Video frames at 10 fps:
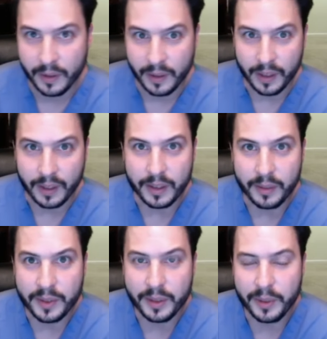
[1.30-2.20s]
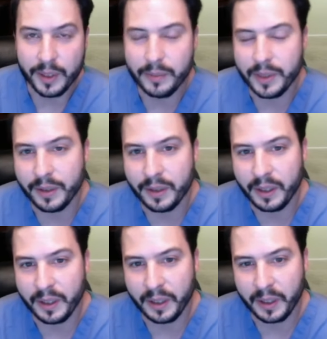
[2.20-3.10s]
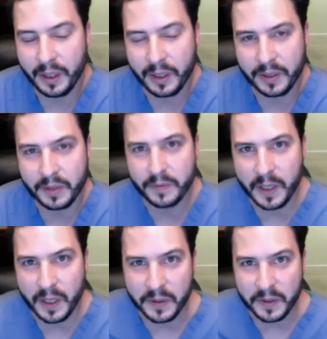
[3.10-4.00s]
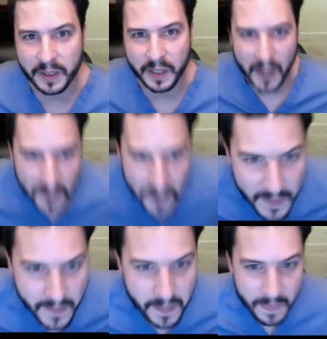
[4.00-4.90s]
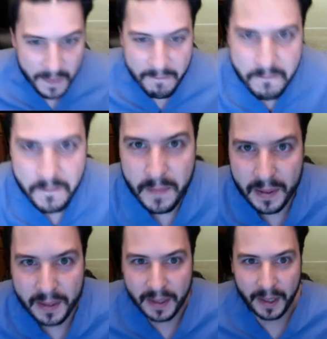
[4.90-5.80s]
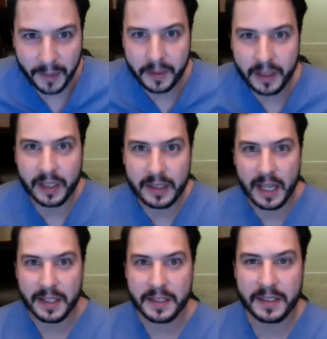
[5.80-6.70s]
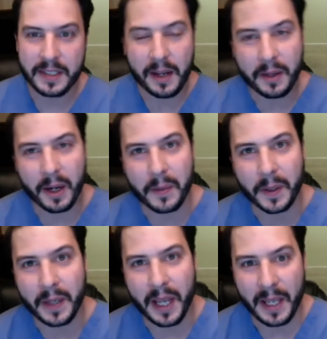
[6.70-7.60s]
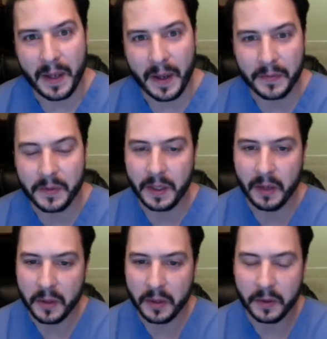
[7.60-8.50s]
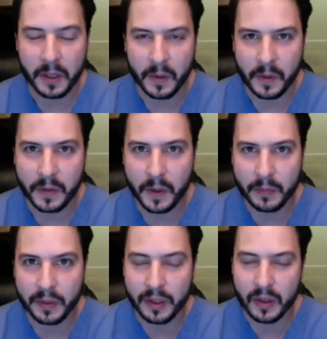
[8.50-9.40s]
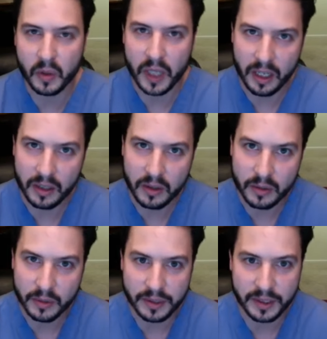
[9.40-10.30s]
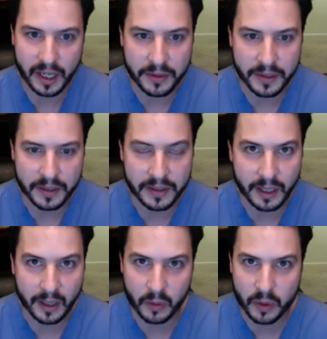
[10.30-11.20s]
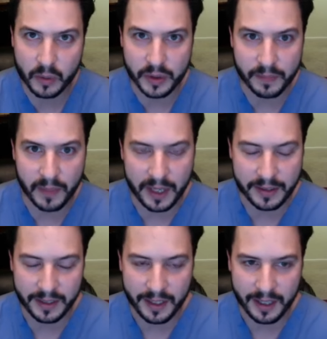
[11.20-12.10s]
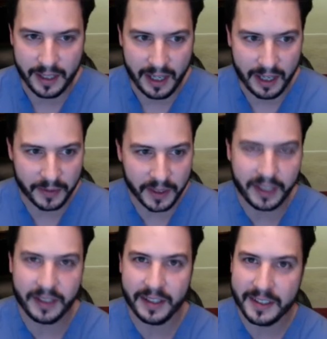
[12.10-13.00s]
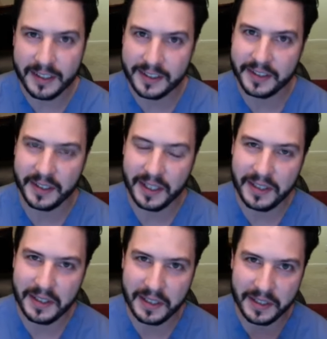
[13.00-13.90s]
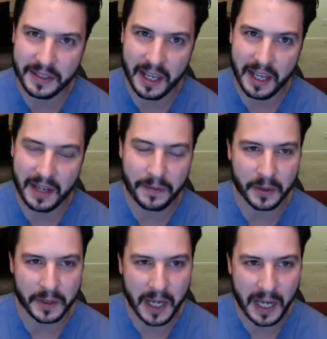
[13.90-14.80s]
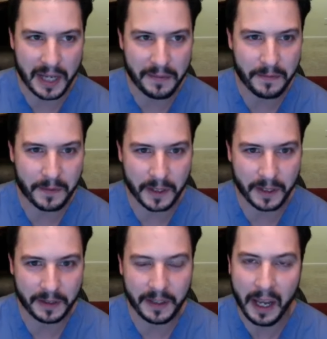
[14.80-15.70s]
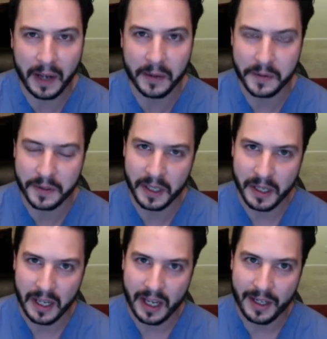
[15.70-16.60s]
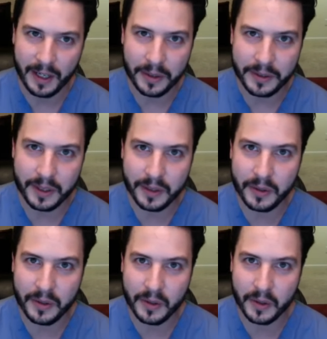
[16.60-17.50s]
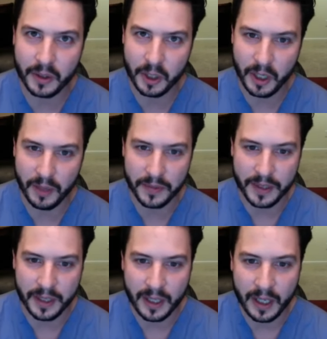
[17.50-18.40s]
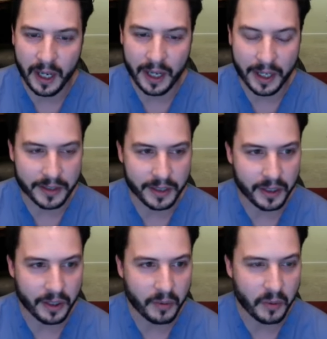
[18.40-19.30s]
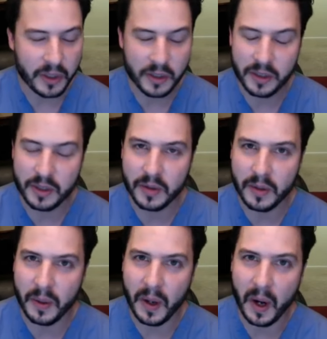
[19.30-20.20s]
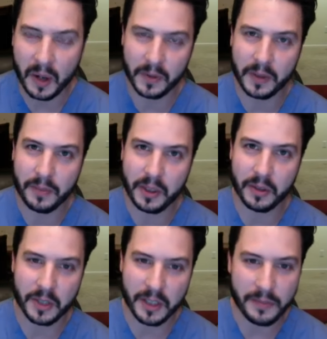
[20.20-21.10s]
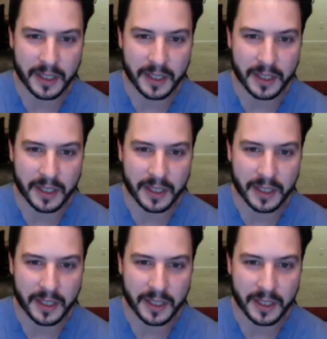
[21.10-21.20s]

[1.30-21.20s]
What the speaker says: Hey, WWM here, and I got a good video today. I'm gonna test scout armor, and really, I'm gonna look at all the armor that you can use with scouts and decide which one's best. And really, this is to save your time for killing the hounds, and also your gems, so you know which armor to put your gems in.